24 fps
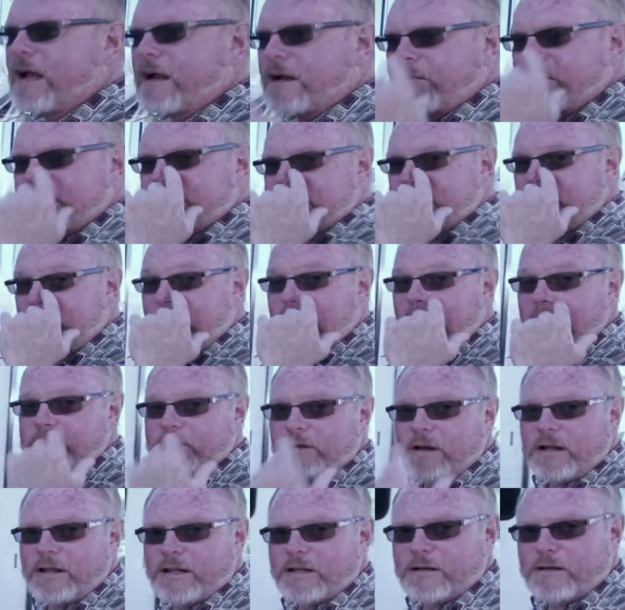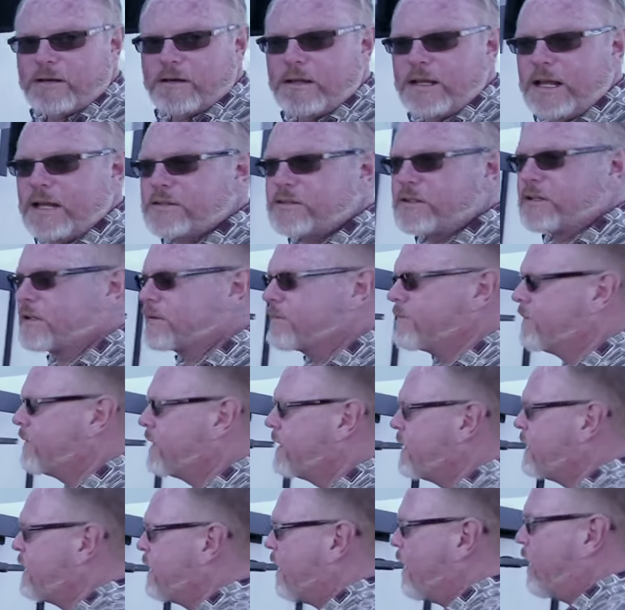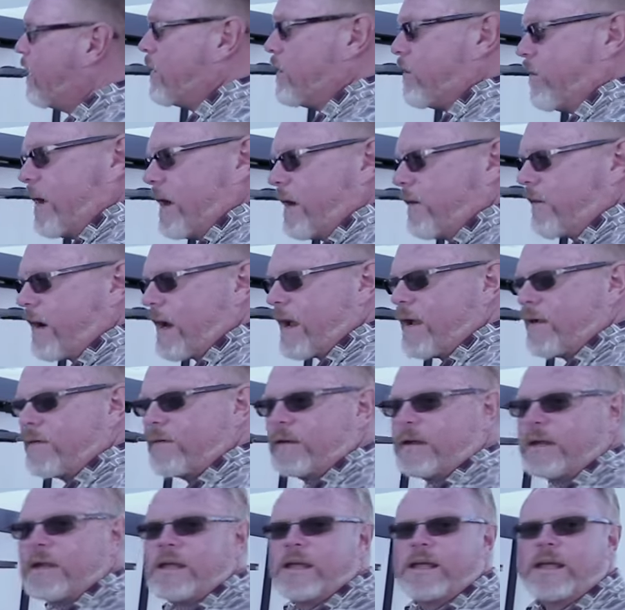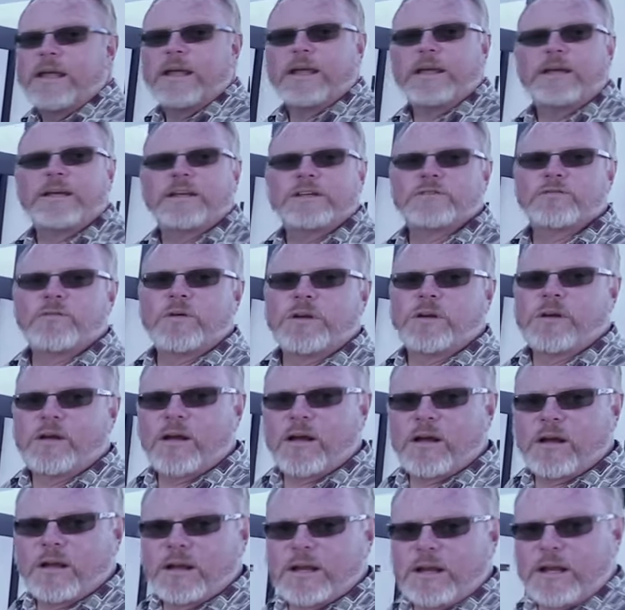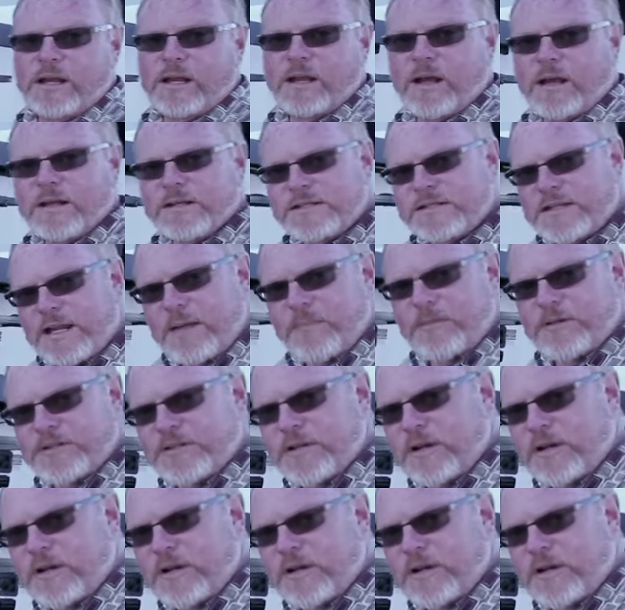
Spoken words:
how come it's not hydraulic or electric all the way around? Is when you're on a unstable